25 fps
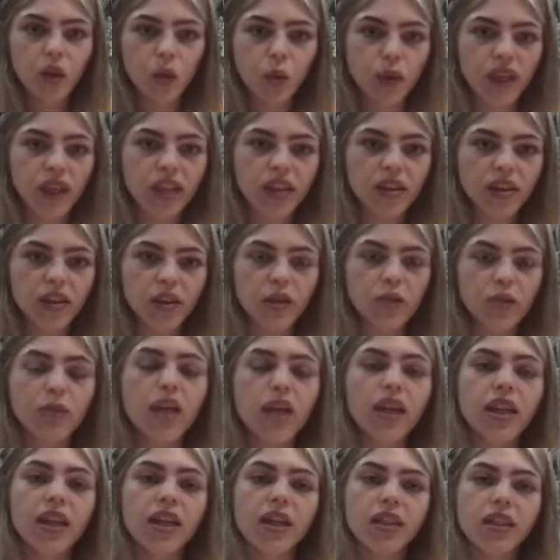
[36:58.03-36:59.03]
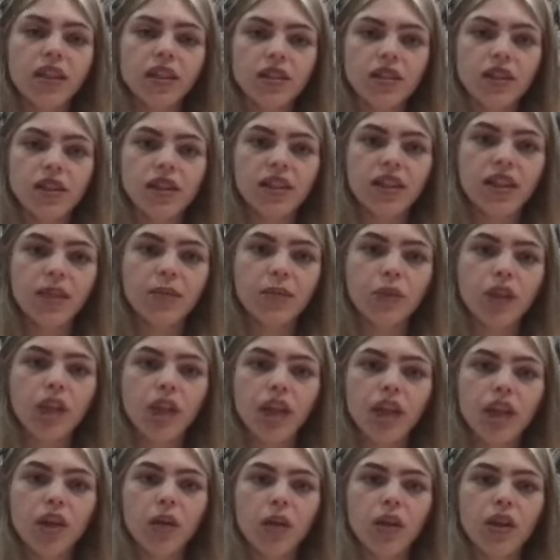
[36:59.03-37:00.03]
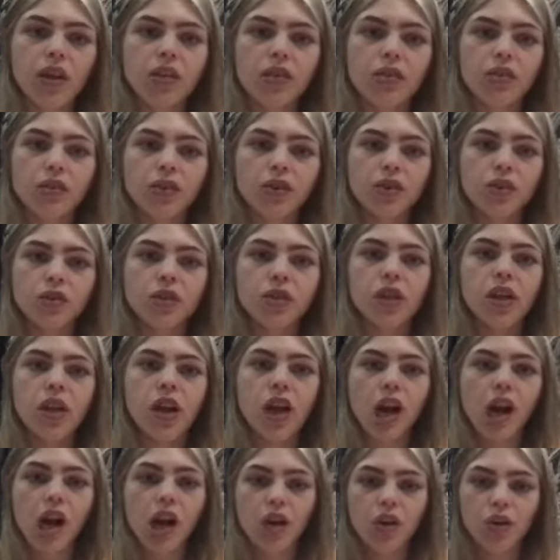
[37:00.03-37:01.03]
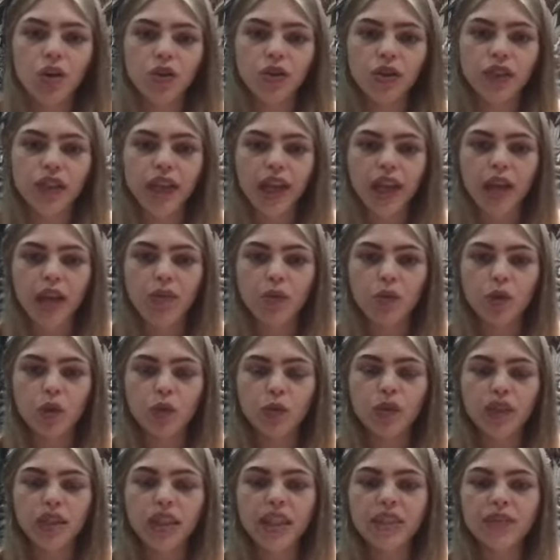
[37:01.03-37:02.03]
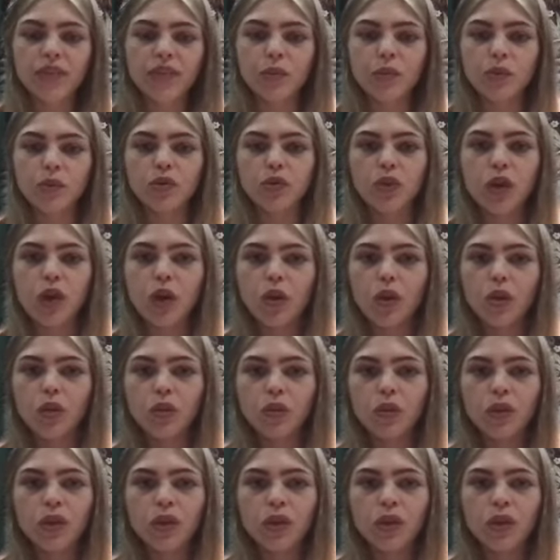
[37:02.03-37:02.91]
with them and I can understand what they're going through, I'll create a more believable role,